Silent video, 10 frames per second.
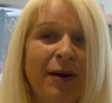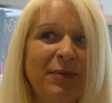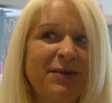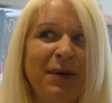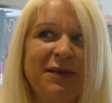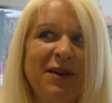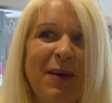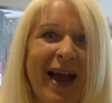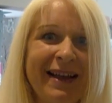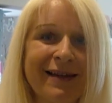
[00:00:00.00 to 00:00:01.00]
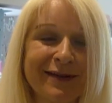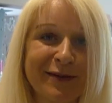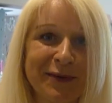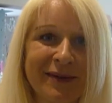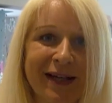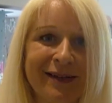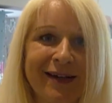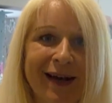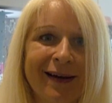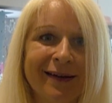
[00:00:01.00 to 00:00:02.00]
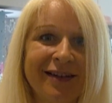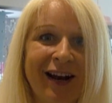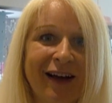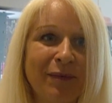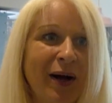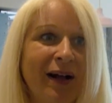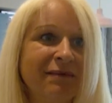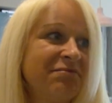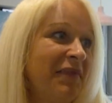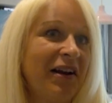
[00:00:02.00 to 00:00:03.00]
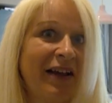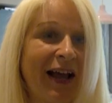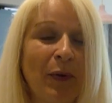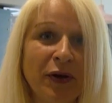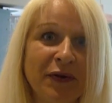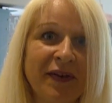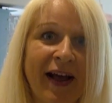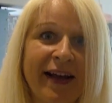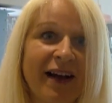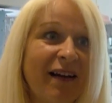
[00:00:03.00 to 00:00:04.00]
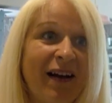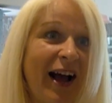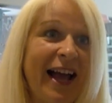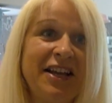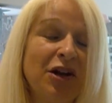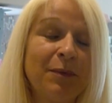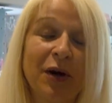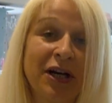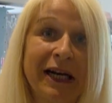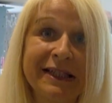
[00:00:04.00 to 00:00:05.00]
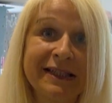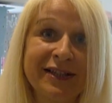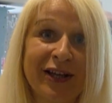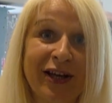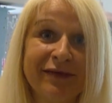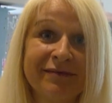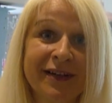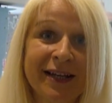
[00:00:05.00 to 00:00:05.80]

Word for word: but supposing you hate that school teacher, and you're like, well, I don't care what you say, I hate you, I'm not going to listen to you.